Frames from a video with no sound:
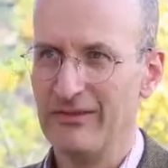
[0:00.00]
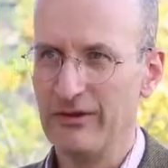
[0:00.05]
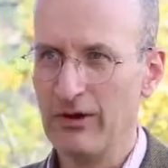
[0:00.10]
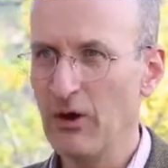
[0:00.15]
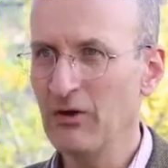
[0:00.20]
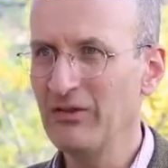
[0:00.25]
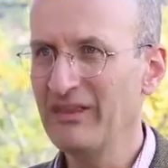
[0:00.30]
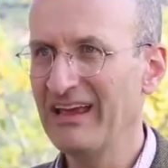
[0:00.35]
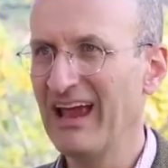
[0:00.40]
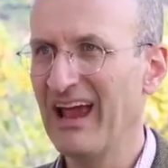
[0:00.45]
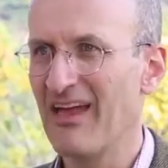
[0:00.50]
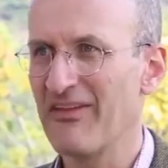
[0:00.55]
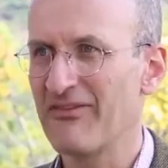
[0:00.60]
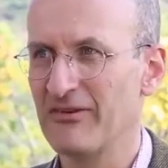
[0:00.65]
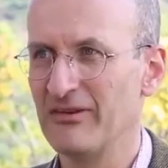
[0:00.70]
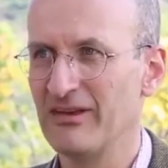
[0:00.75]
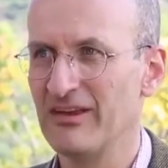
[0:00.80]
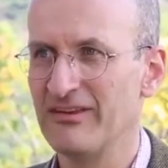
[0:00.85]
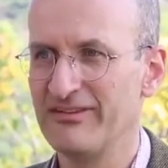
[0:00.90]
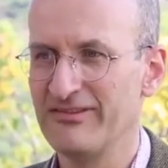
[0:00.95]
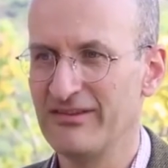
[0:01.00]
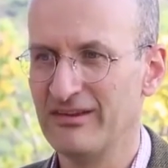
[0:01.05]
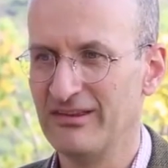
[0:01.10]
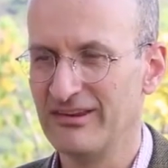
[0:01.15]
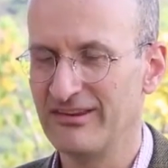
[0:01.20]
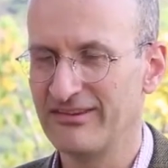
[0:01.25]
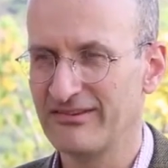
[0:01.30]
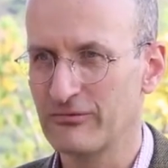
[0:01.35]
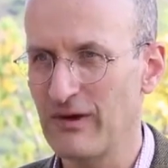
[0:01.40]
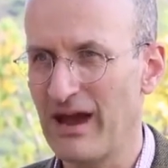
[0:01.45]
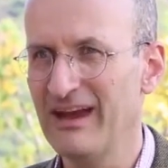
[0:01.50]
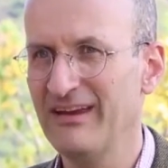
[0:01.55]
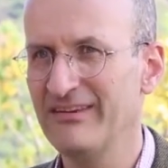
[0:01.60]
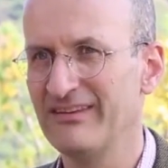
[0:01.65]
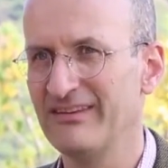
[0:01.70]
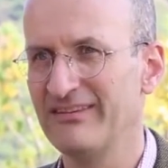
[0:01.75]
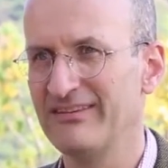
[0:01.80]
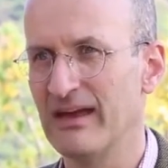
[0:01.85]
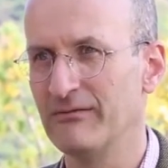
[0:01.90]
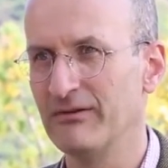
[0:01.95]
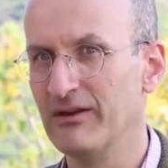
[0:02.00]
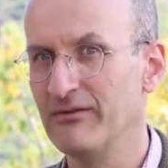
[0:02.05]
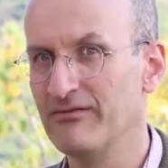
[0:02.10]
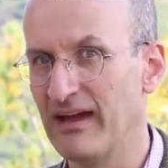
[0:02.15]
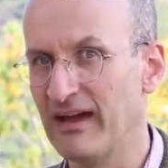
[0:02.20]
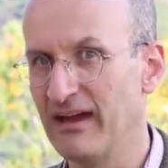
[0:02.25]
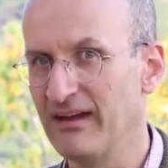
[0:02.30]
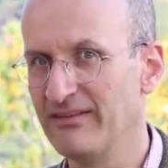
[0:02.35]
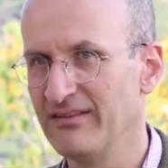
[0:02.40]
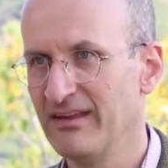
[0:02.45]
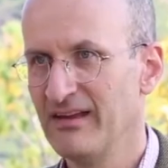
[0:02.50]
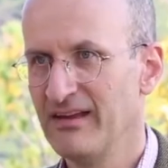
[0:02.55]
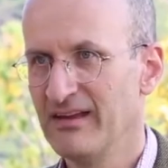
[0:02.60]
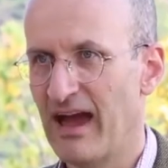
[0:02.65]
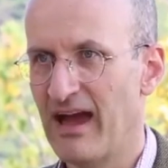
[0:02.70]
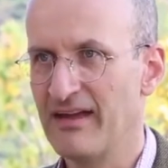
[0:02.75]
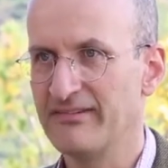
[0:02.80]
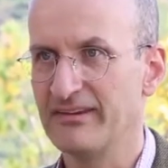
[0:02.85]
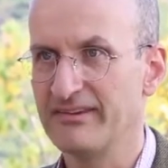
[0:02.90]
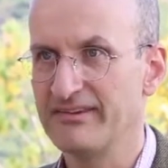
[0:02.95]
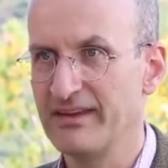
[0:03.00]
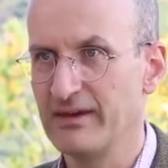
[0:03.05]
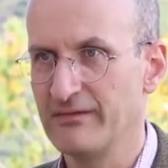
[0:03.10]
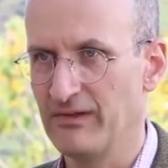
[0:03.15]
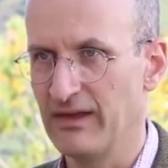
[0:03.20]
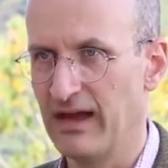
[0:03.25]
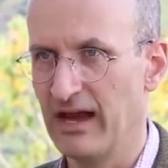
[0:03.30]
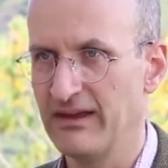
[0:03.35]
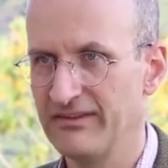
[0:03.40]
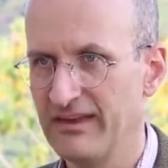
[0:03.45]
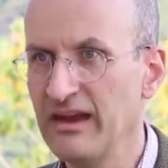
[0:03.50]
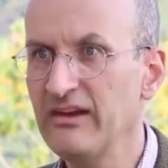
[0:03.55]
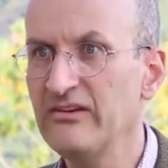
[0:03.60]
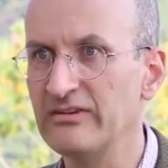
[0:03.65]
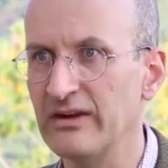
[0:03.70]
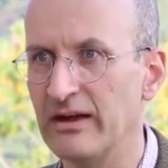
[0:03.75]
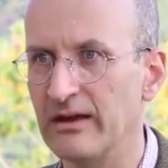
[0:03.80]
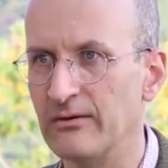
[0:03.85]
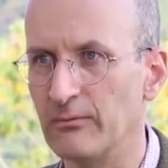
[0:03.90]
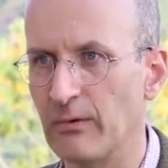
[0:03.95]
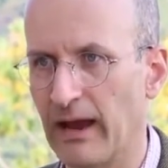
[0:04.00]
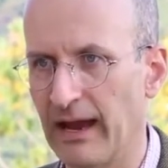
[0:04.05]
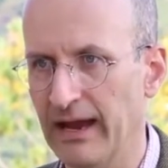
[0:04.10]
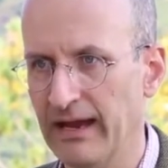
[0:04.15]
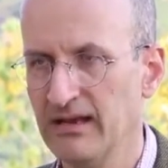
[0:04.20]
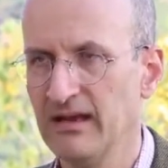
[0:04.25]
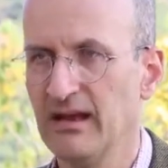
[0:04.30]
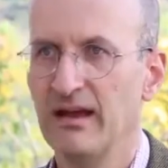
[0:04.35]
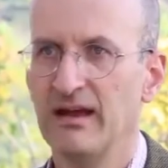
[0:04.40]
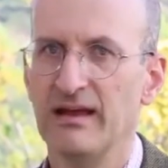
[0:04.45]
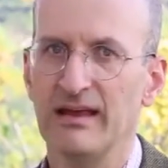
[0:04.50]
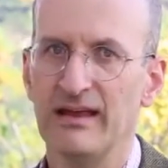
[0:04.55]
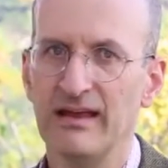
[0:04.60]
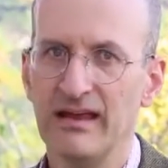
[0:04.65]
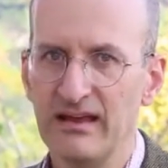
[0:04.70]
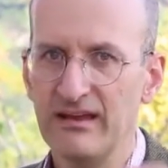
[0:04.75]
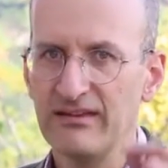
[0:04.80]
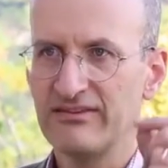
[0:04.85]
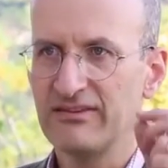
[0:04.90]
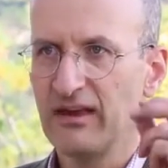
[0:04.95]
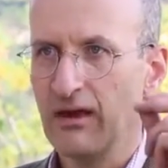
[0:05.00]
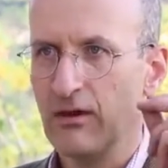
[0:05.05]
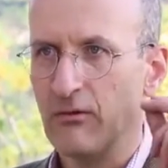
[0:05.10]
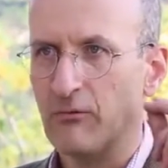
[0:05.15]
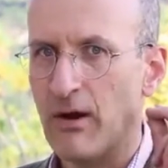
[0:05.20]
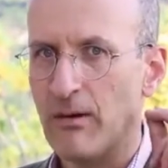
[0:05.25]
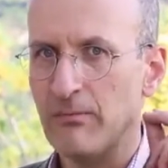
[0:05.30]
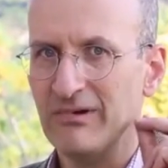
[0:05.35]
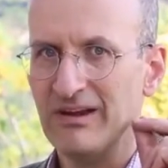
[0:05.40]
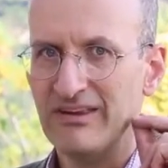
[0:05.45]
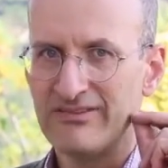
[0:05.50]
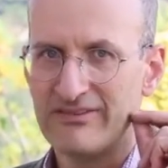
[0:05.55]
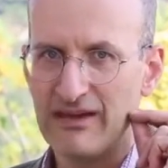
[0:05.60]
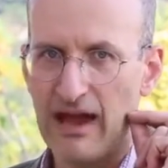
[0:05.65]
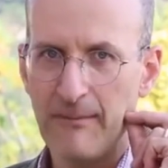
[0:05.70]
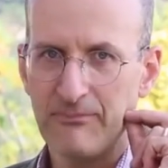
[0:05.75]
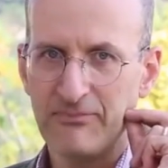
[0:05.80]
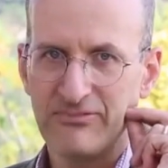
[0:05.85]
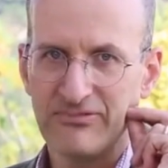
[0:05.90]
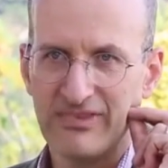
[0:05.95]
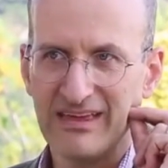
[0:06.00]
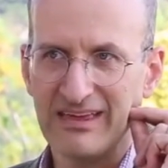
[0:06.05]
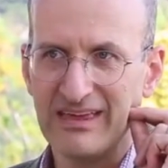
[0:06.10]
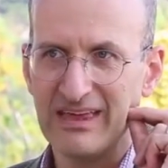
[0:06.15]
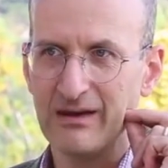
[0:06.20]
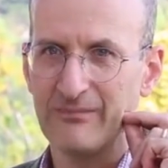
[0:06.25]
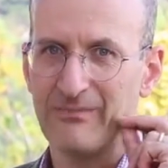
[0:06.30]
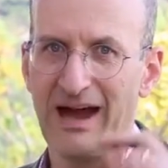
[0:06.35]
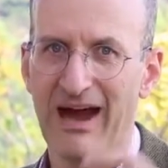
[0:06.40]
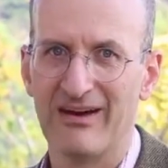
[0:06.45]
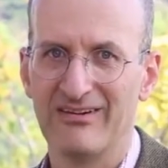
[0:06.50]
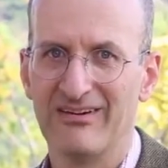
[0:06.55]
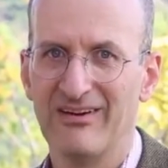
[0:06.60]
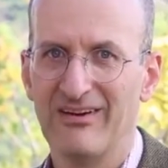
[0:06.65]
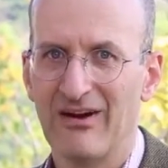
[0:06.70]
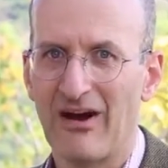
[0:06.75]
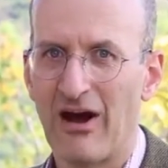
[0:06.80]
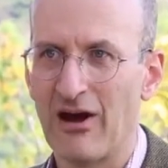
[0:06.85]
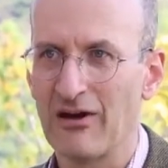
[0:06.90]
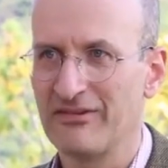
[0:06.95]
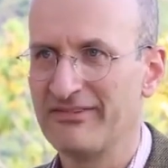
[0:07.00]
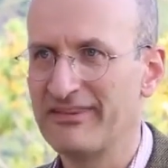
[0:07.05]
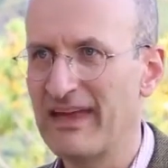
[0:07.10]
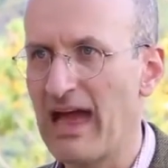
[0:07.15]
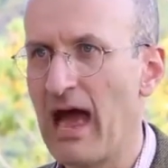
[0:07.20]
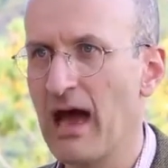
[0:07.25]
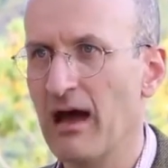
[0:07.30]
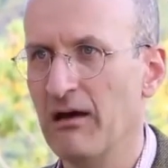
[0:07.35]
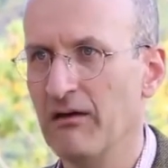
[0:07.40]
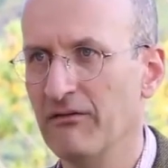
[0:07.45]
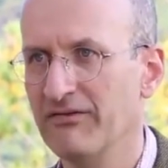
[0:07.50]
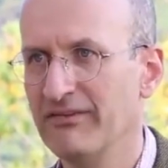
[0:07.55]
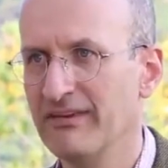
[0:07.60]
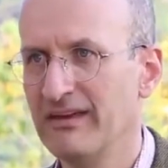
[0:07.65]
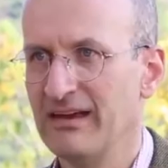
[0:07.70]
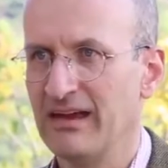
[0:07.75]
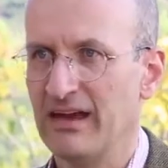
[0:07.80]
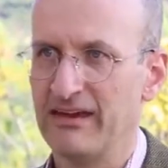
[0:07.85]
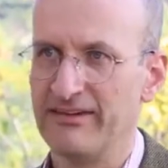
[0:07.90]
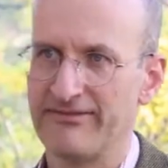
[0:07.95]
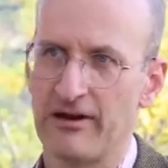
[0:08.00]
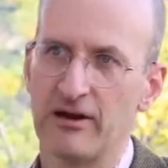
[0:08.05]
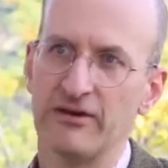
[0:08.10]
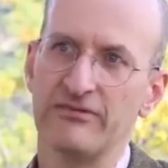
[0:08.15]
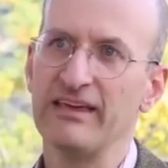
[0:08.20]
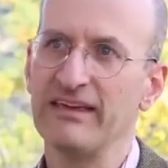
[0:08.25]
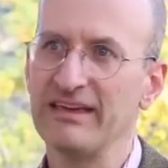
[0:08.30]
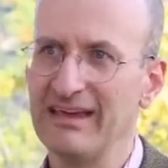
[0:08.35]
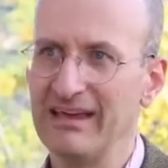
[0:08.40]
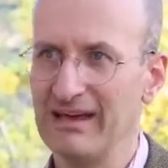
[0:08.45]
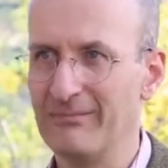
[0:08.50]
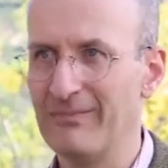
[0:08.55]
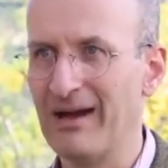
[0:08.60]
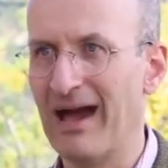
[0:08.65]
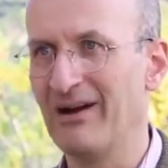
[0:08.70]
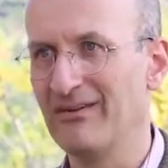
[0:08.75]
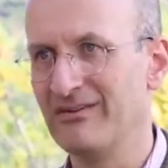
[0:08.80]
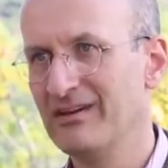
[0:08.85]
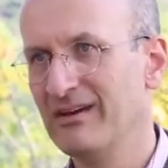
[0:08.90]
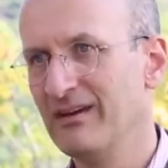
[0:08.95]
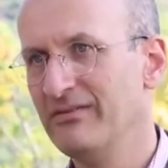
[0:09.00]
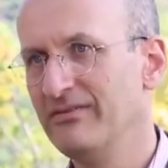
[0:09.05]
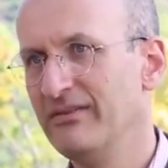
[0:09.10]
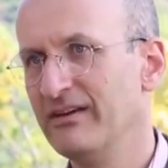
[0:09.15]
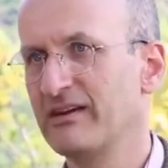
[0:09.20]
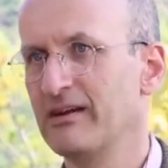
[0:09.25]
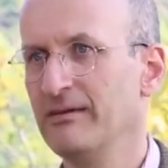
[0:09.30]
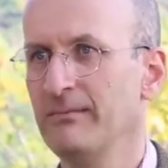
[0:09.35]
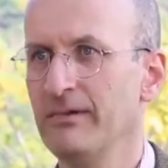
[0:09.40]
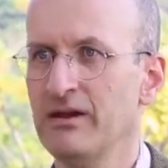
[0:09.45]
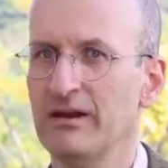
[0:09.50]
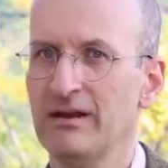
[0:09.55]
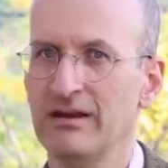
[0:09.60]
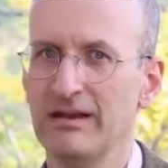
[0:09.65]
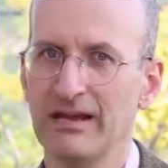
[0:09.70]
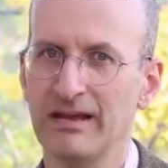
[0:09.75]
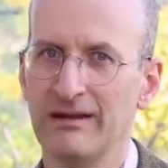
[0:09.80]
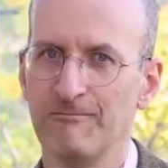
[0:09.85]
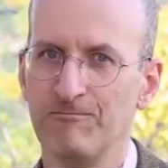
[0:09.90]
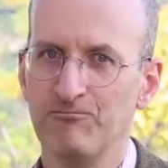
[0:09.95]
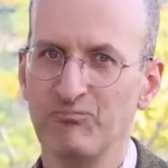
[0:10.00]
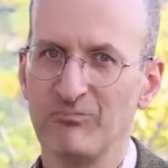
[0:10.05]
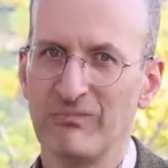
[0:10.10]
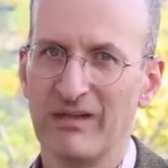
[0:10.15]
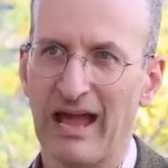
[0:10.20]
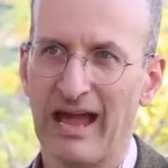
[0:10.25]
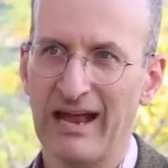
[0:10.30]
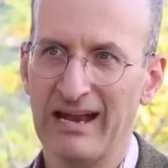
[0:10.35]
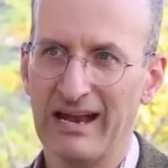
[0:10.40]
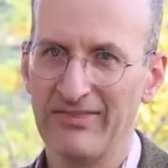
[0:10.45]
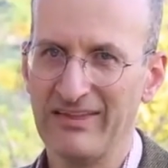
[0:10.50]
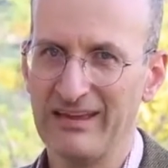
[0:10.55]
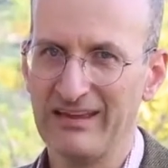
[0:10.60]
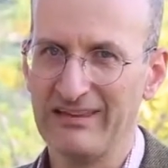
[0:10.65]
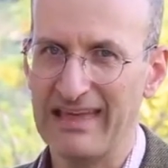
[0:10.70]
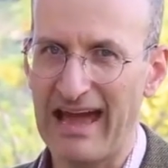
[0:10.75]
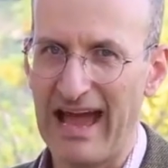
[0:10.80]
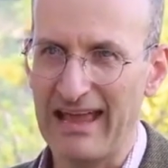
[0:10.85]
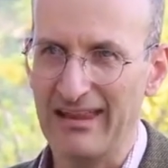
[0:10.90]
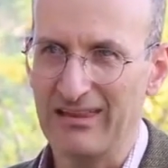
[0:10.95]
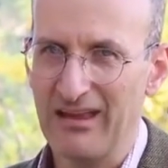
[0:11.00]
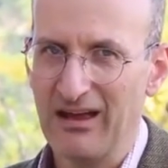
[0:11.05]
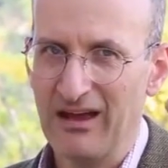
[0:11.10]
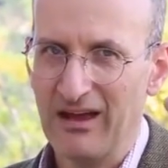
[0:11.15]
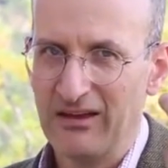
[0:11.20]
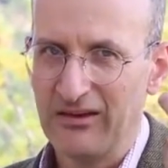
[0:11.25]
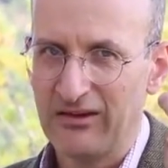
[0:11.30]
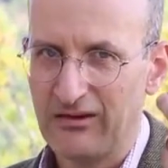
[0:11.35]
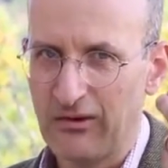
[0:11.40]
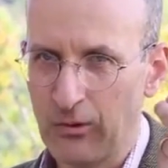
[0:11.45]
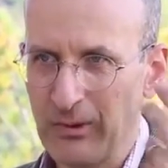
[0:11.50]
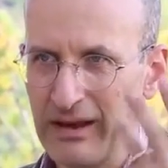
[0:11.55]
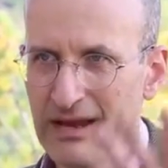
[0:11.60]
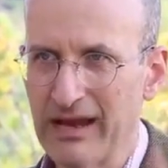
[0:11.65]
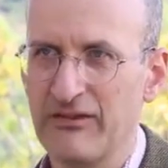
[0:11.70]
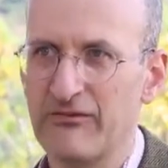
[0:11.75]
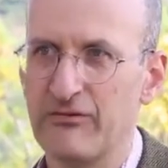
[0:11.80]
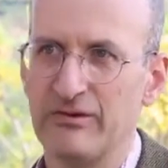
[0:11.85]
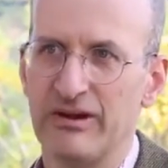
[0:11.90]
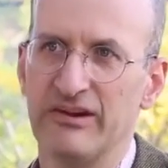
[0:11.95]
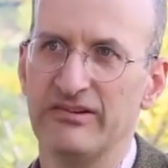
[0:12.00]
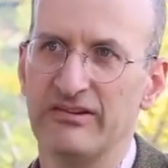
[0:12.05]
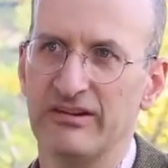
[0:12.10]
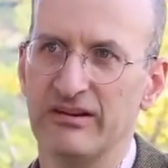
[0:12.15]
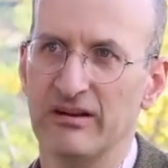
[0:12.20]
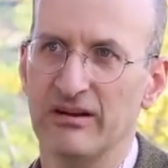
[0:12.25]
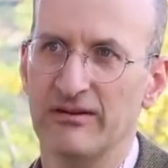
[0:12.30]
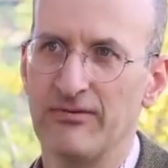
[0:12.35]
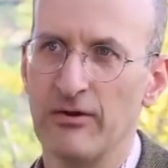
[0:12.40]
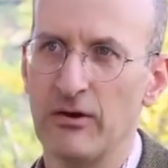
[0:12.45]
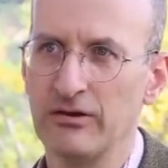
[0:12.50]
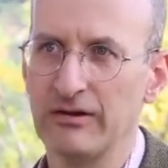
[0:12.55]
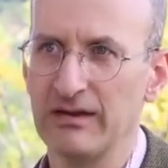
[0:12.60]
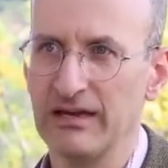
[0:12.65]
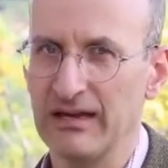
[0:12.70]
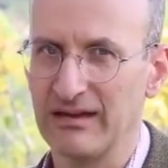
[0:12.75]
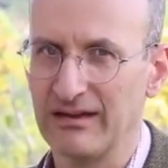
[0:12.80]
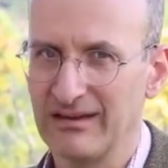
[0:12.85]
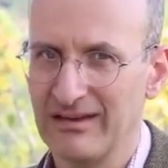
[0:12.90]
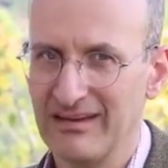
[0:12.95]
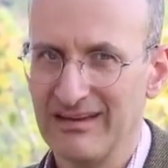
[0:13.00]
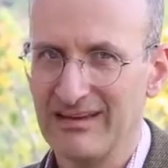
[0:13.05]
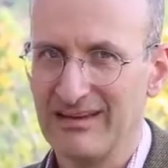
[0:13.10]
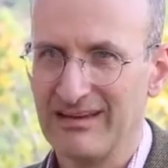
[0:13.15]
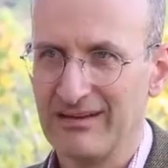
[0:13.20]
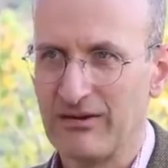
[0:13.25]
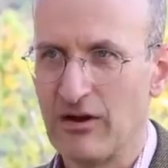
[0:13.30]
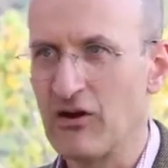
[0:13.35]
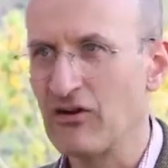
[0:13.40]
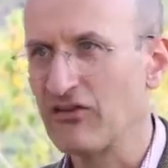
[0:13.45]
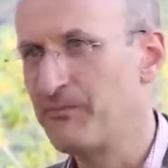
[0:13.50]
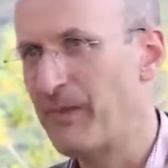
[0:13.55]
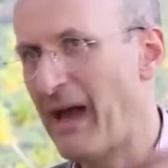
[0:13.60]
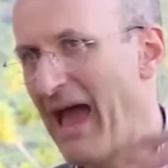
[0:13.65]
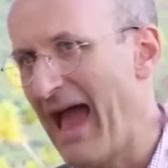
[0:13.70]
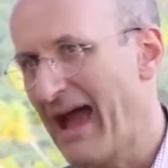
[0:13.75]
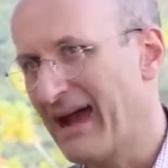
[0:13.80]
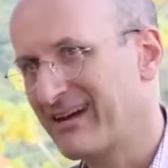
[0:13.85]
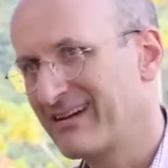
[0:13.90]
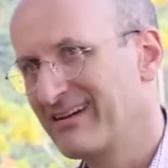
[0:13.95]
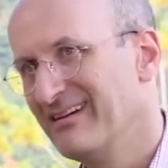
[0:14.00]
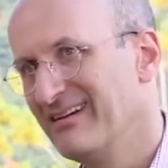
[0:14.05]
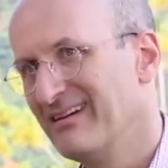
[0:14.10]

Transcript: The only answer to this crisis that we face as a civilization, right, is when we stop thinking about ourselves and start thinking about the community. And I think that Korean tradition of hongik goes back